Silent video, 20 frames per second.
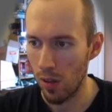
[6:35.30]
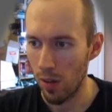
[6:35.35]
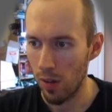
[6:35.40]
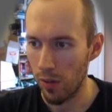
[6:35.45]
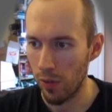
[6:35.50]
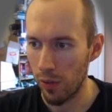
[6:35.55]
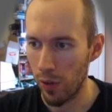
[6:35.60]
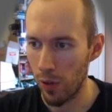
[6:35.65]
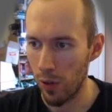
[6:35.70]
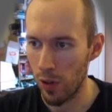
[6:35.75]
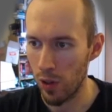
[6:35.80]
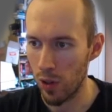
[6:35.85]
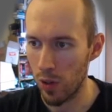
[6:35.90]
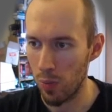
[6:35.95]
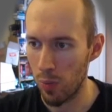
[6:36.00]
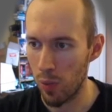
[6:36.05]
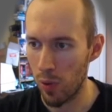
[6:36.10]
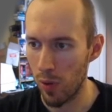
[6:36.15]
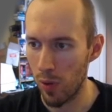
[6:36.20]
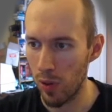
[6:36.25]

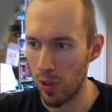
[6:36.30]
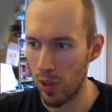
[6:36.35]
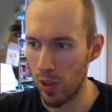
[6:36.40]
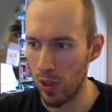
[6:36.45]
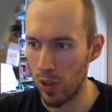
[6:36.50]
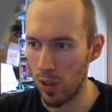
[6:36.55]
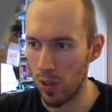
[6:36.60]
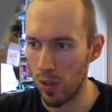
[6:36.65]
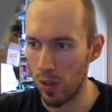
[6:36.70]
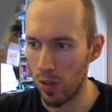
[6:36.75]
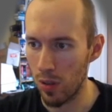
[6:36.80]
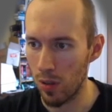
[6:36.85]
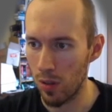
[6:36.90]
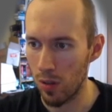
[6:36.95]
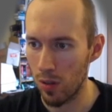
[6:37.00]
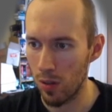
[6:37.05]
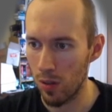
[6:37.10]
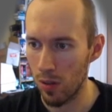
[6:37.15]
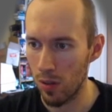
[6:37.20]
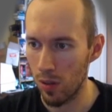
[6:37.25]
first person
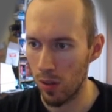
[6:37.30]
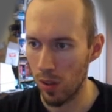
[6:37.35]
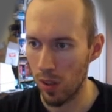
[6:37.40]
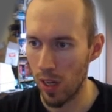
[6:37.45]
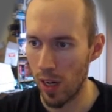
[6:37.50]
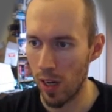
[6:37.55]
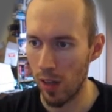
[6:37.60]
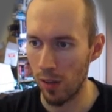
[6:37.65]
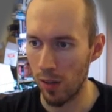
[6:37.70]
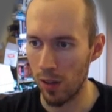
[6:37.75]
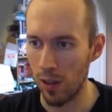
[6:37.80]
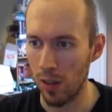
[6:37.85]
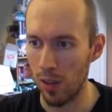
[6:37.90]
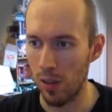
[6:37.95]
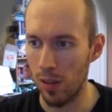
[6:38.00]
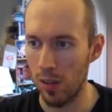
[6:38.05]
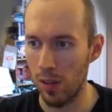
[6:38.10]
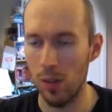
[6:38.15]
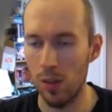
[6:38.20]
character